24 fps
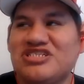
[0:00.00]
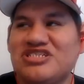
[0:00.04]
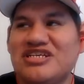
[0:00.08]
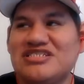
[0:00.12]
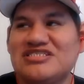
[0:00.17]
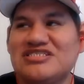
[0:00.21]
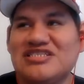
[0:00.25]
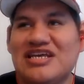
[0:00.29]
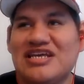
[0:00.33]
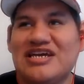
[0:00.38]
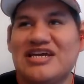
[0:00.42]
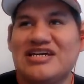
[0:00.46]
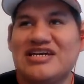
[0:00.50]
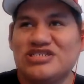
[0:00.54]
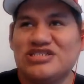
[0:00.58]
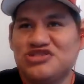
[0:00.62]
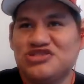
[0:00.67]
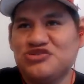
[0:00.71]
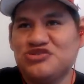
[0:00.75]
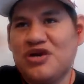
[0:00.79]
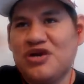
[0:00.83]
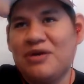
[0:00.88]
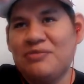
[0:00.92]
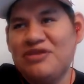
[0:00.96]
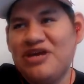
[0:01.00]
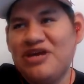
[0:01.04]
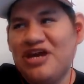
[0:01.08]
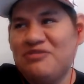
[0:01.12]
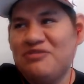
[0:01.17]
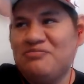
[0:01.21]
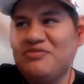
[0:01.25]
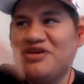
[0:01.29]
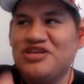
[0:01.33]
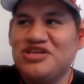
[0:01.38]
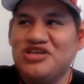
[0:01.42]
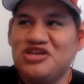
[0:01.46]
needs like a drop down
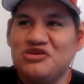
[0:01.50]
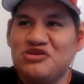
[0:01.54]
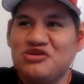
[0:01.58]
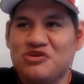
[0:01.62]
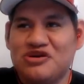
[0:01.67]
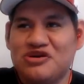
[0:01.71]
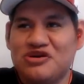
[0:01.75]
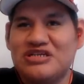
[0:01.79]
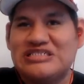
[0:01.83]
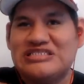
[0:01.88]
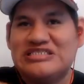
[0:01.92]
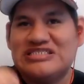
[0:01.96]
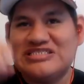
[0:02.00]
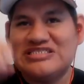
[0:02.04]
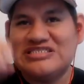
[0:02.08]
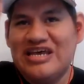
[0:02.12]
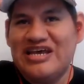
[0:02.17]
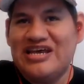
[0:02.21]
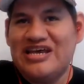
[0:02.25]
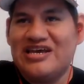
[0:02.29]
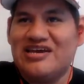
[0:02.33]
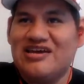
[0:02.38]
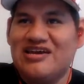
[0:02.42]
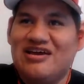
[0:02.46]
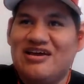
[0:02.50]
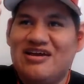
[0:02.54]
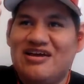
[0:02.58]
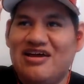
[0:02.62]
menu where just like